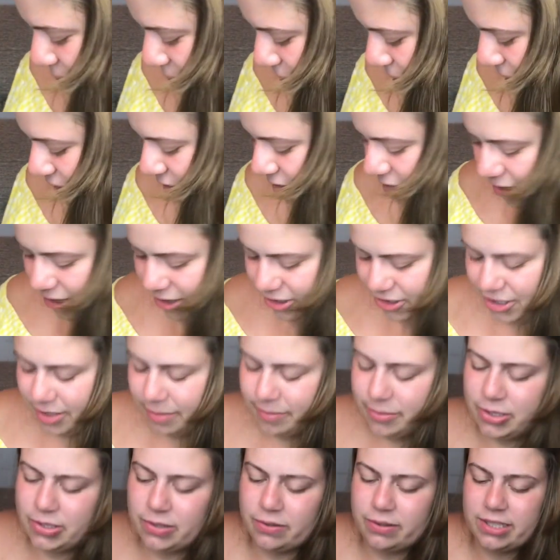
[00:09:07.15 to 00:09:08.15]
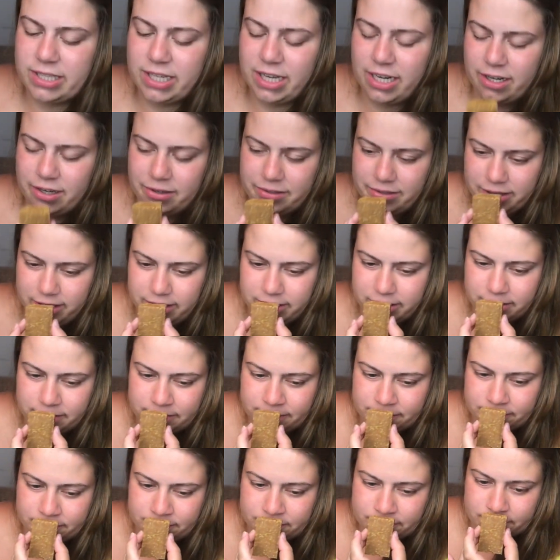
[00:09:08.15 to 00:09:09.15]
Oh my gosh, I'm so excited to use this.
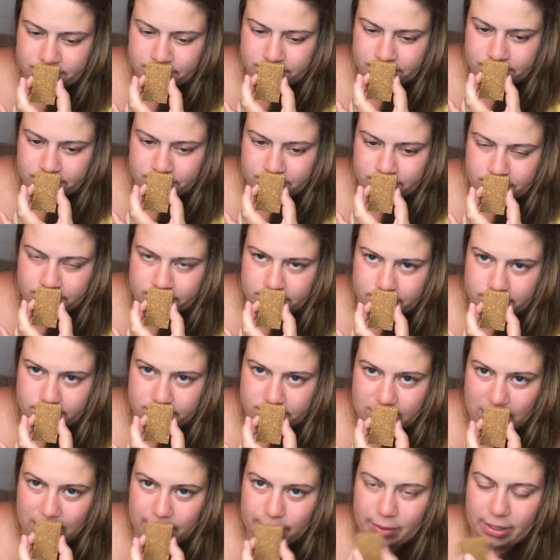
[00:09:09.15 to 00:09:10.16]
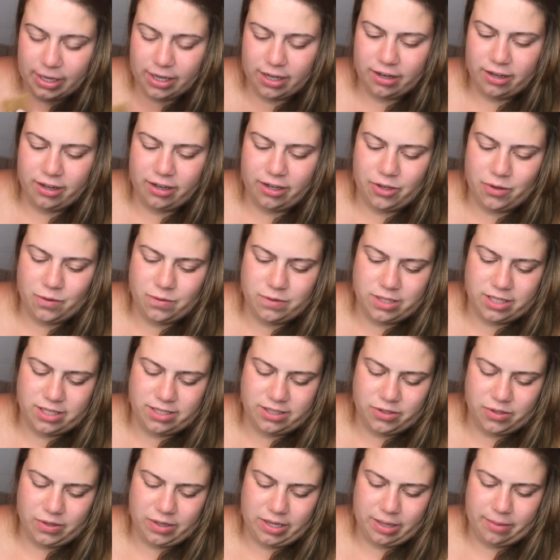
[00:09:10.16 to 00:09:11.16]
I might use
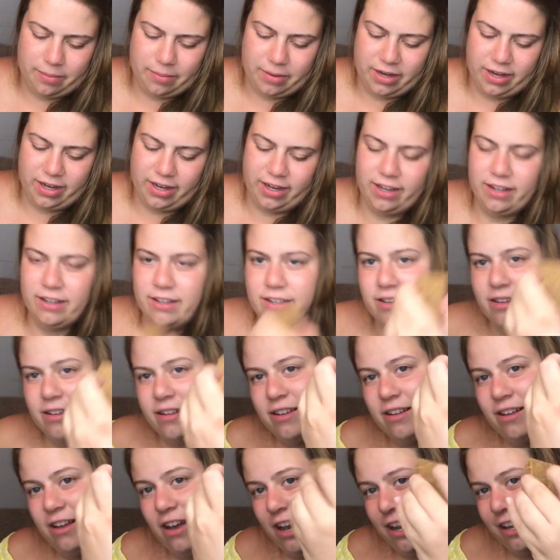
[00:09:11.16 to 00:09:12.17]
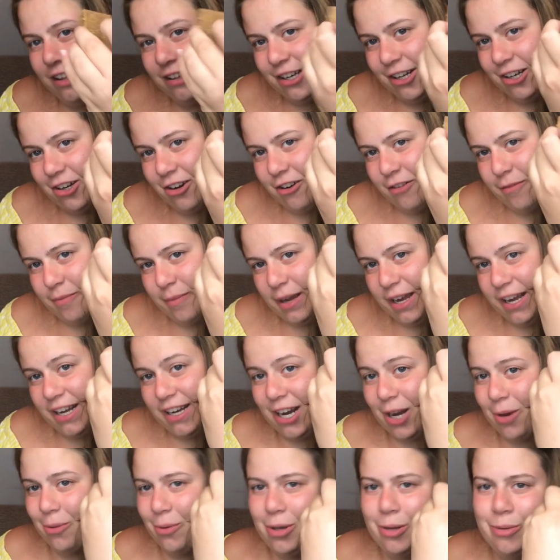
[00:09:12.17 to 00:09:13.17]
it to get my highlighter off my hand.
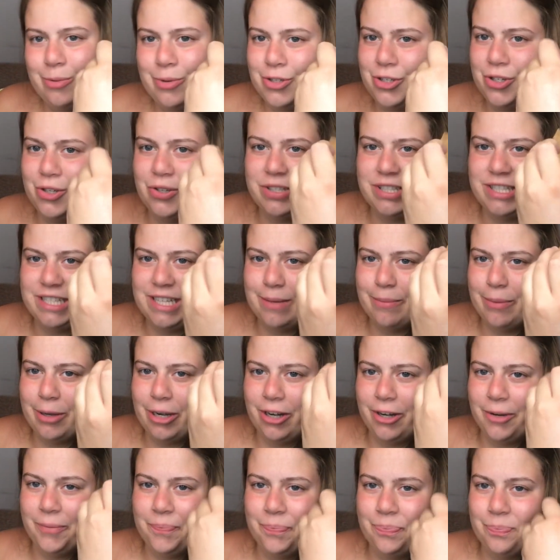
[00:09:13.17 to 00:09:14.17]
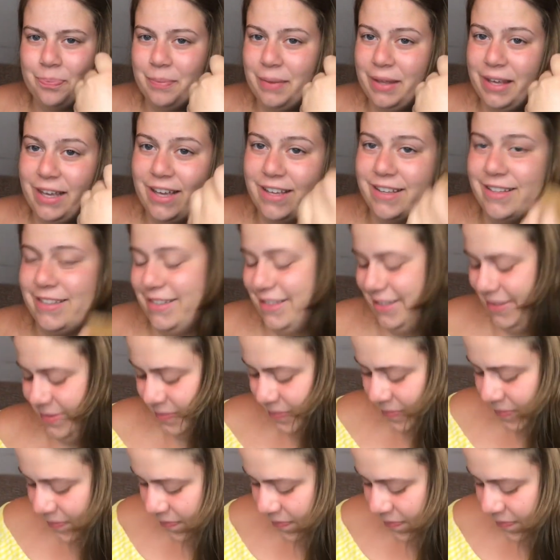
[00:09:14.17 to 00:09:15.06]
I really wish you could see it better because